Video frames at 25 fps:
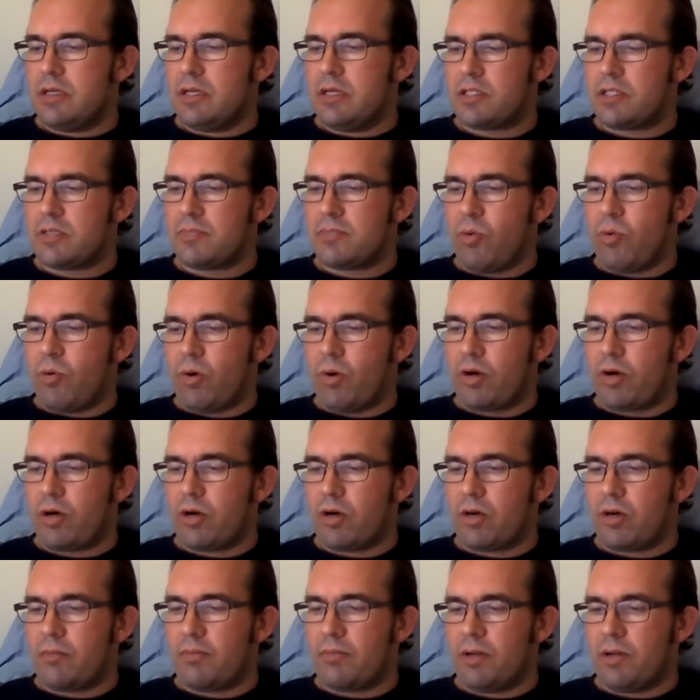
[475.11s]
his support
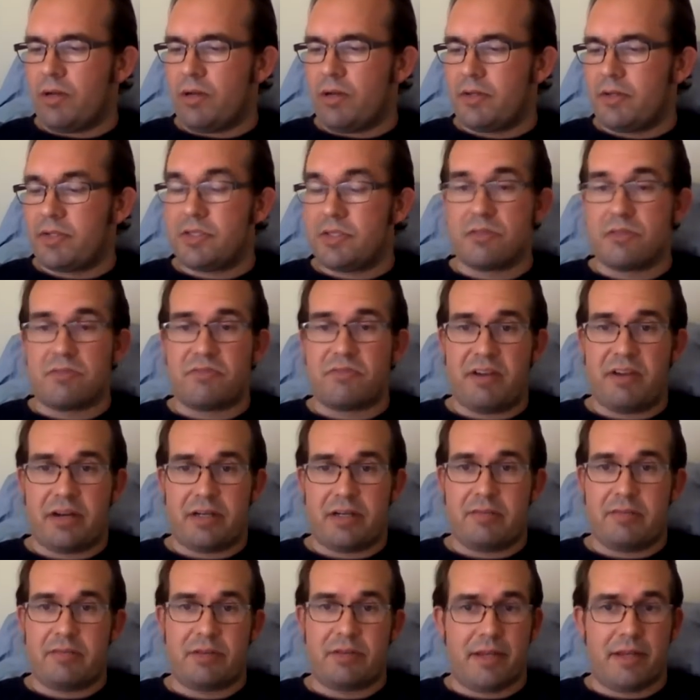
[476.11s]
current policy is
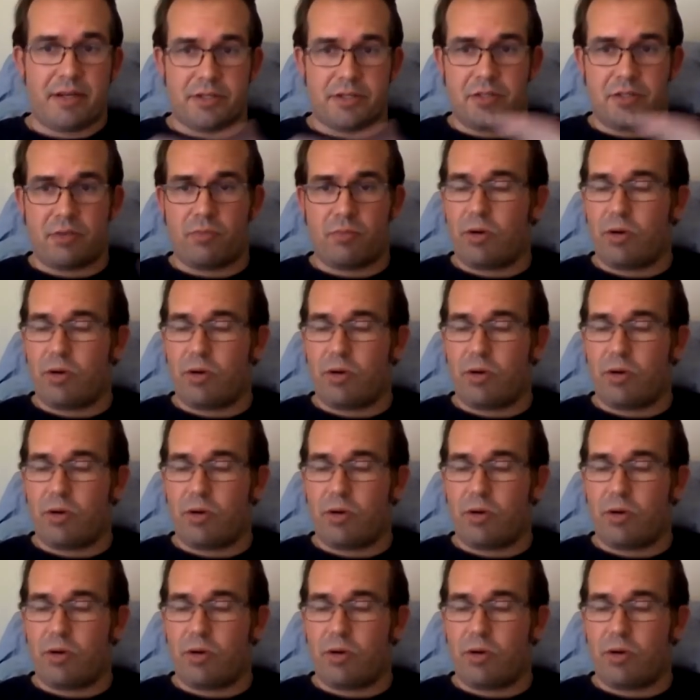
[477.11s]
effective and actually